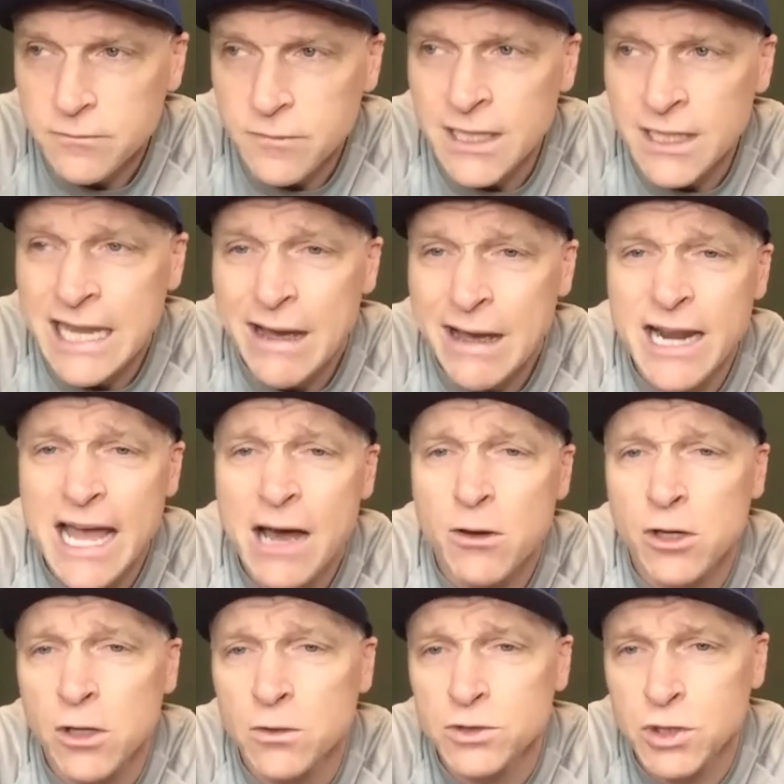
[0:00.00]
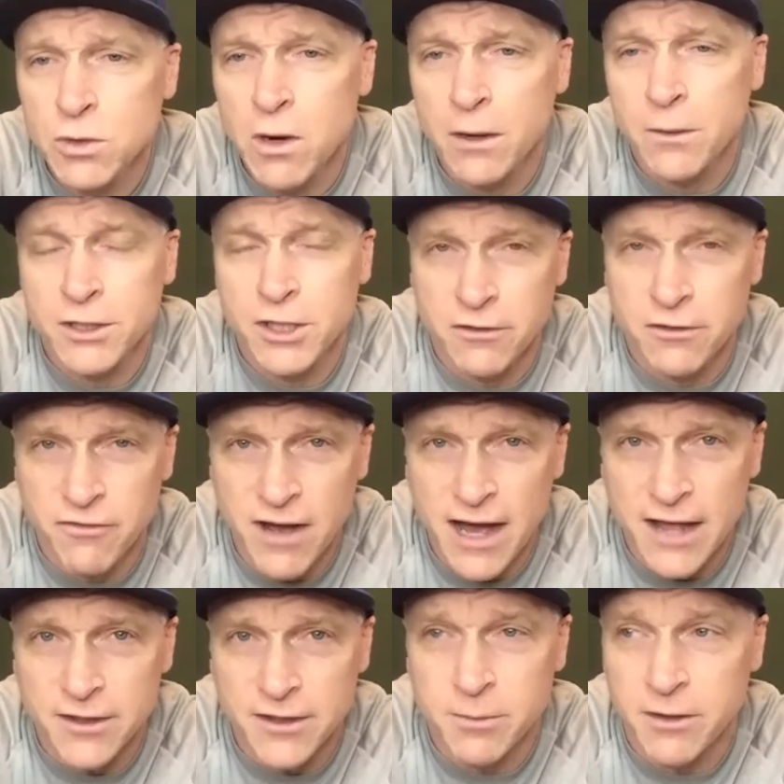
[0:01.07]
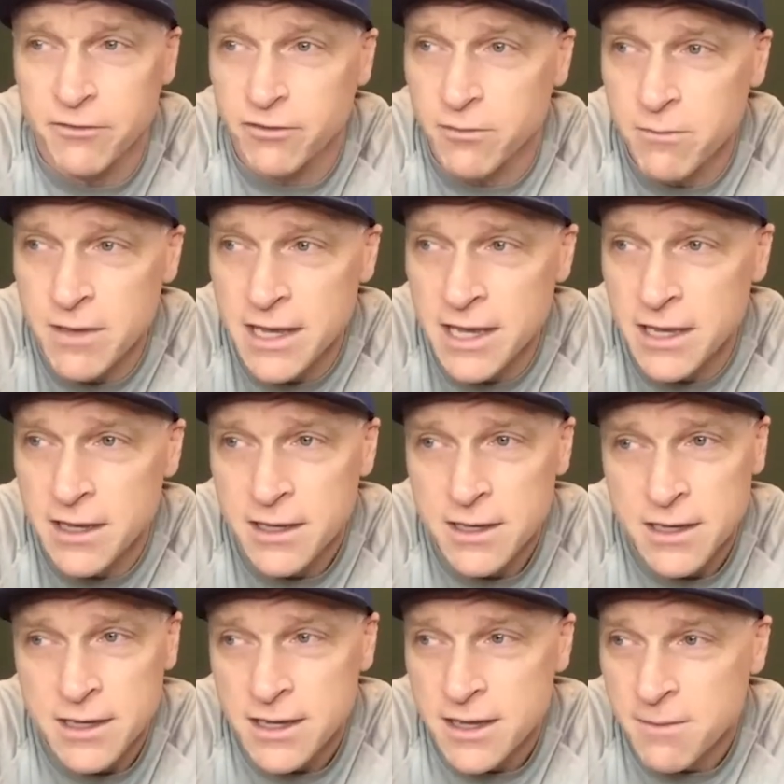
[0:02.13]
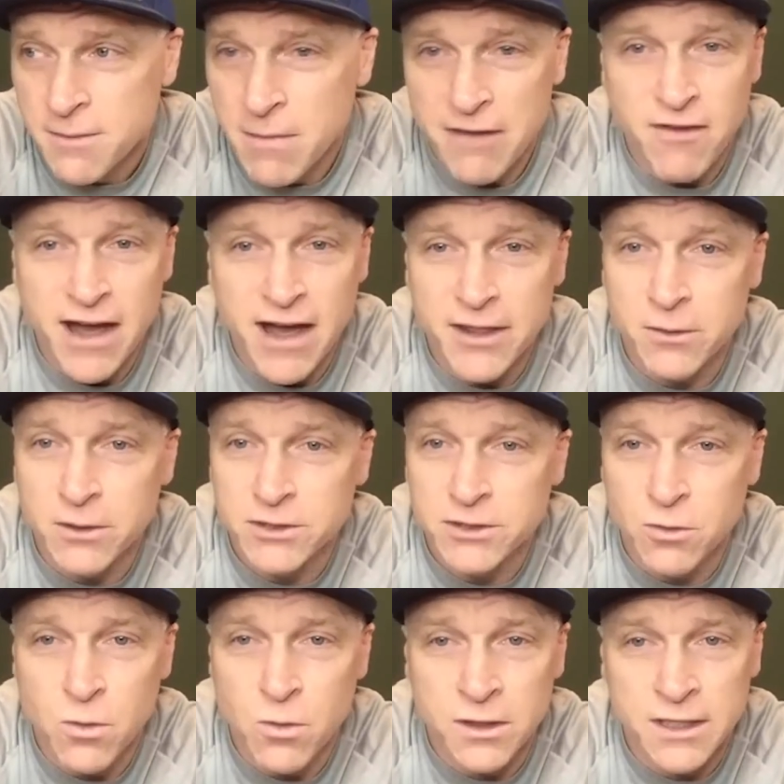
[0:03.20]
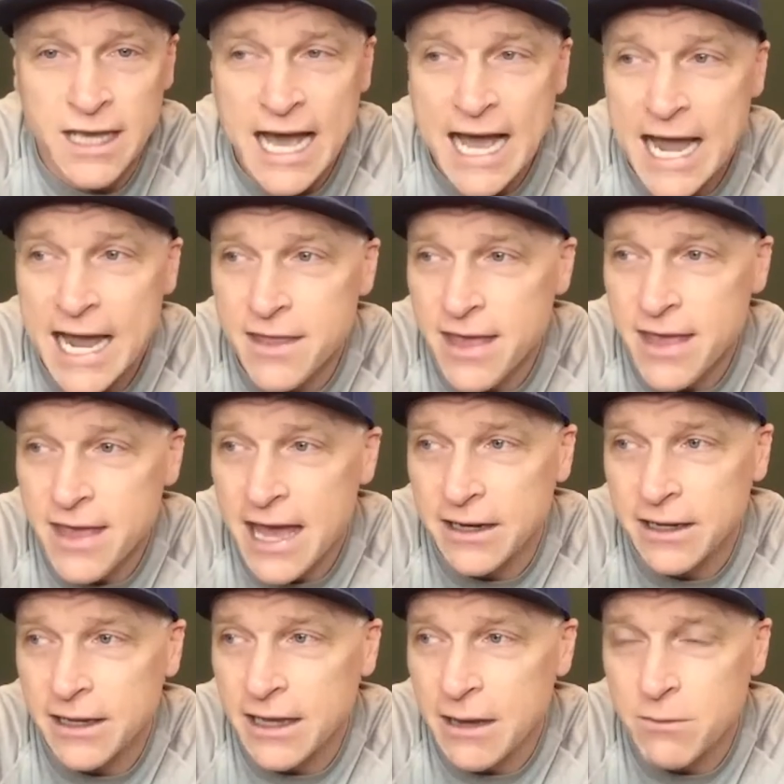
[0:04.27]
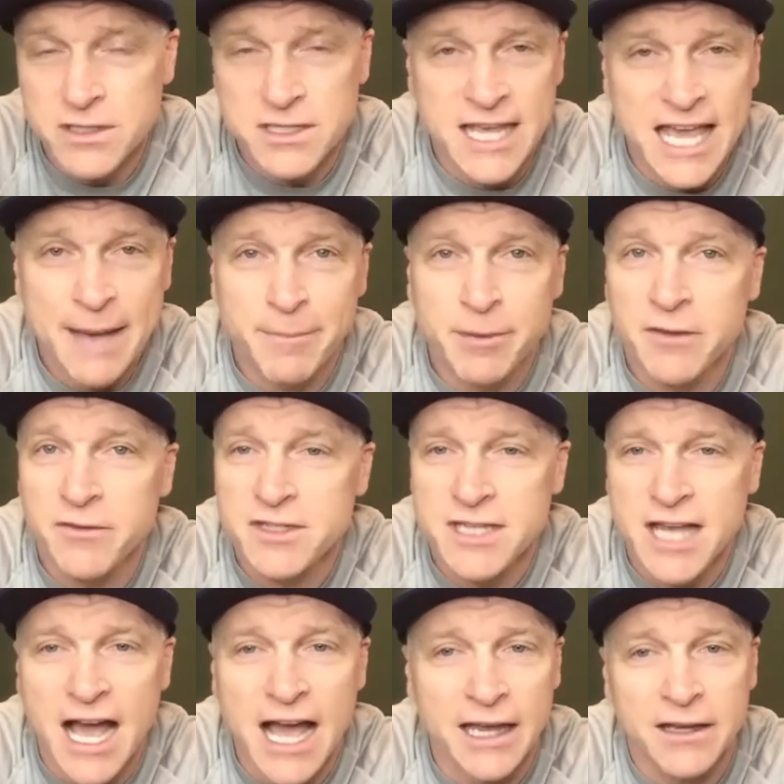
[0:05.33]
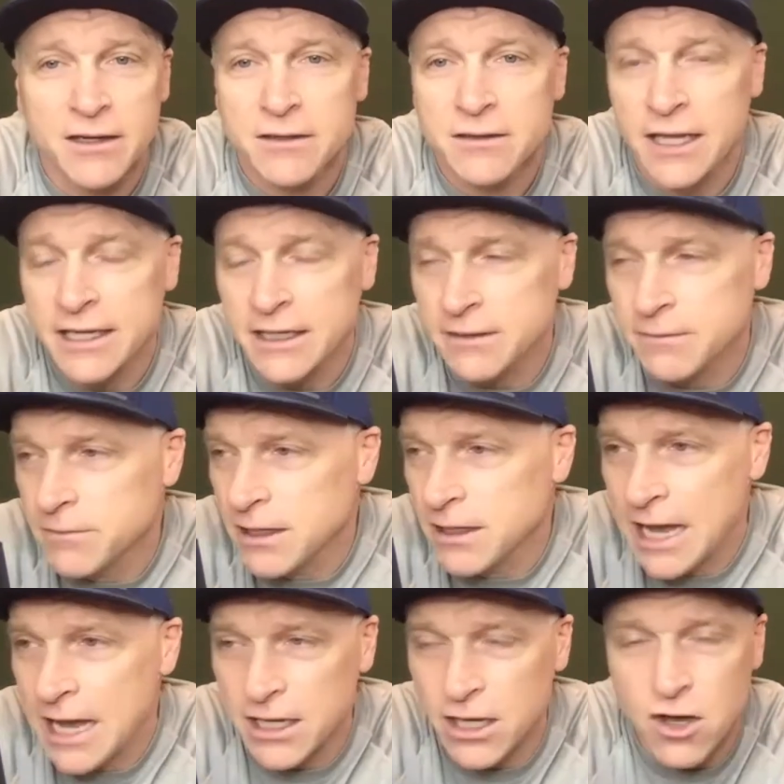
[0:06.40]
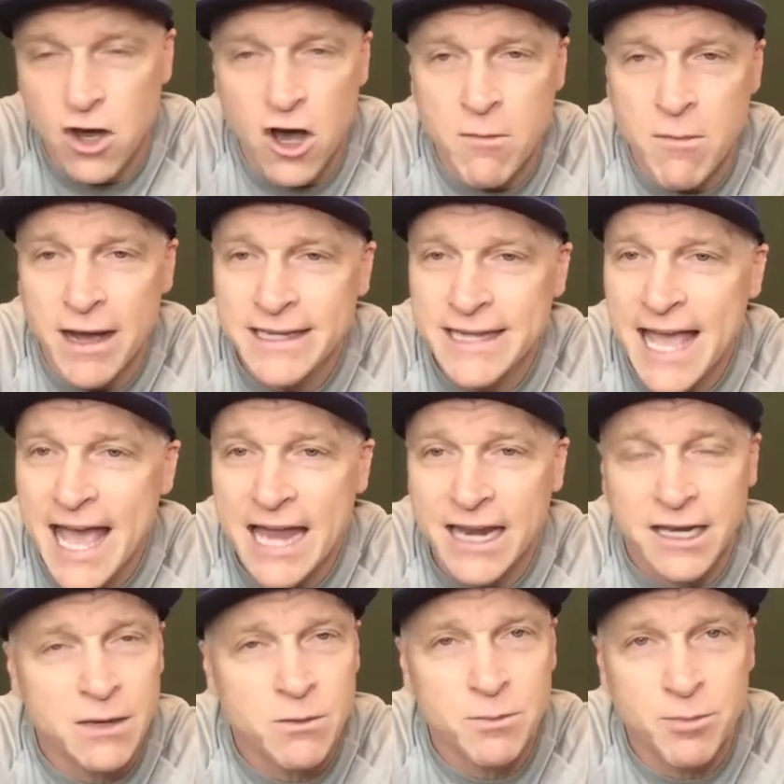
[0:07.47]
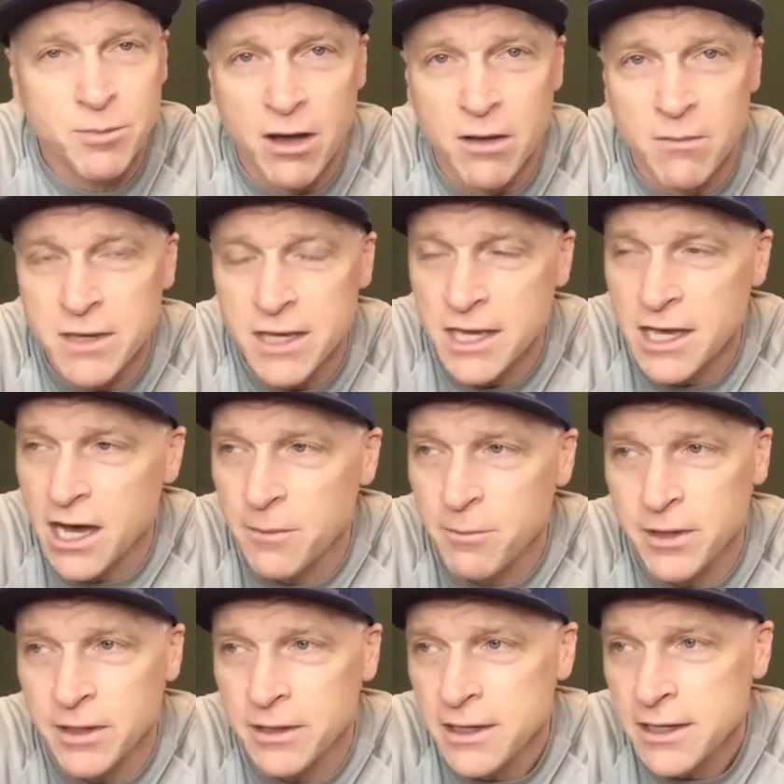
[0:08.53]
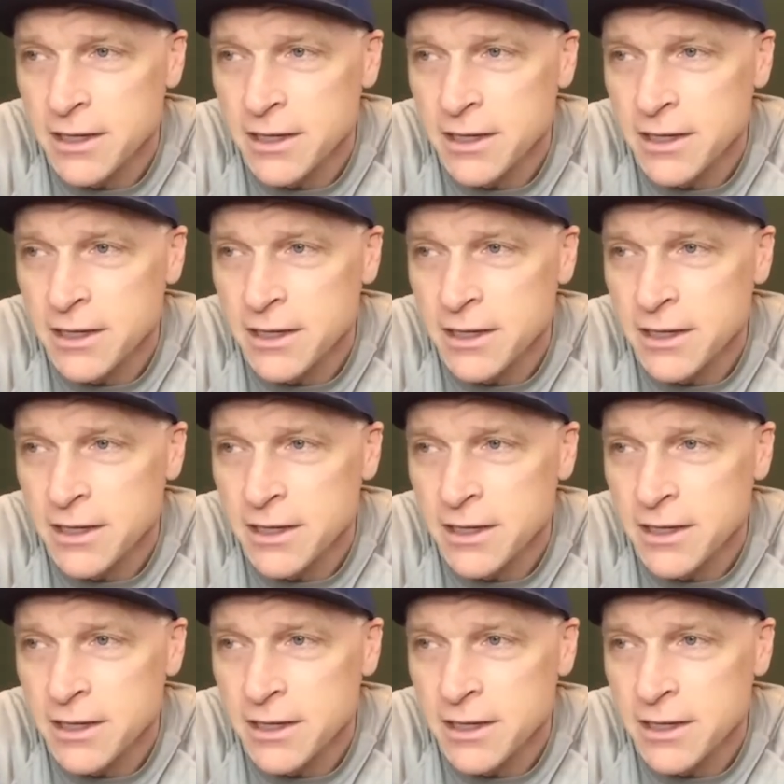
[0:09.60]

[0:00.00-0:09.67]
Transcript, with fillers: Now, I don't know how close you are with your father, but for me, my father was the one guy that I was the apple of his eye like I could call my dad and he would pump me up and